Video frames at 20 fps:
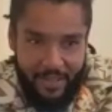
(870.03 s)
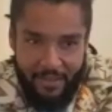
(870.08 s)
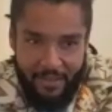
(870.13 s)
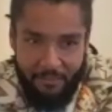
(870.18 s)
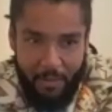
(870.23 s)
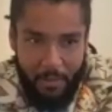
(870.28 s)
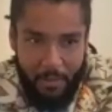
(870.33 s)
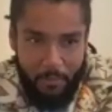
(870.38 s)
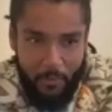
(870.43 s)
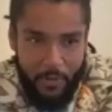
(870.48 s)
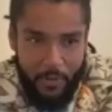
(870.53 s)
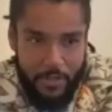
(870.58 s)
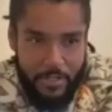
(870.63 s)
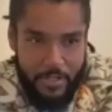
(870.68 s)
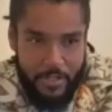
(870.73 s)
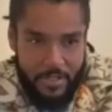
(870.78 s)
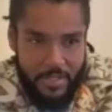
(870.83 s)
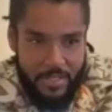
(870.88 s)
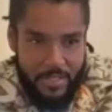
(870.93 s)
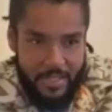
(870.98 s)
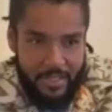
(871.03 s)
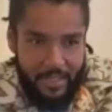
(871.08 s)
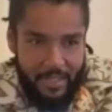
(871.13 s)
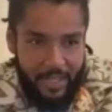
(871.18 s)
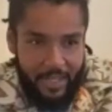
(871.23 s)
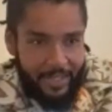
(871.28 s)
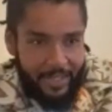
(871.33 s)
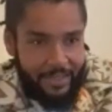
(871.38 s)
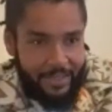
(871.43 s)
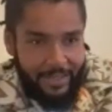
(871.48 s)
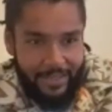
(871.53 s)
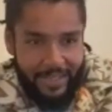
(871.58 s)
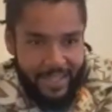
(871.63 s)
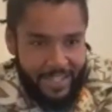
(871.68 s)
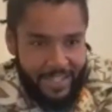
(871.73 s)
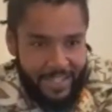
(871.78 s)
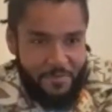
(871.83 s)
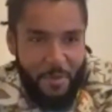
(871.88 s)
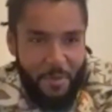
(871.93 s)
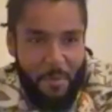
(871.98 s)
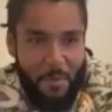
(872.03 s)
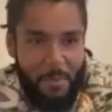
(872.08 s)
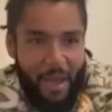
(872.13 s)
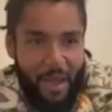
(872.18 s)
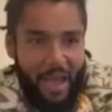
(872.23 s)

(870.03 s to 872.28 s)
in my boyishness and like injured my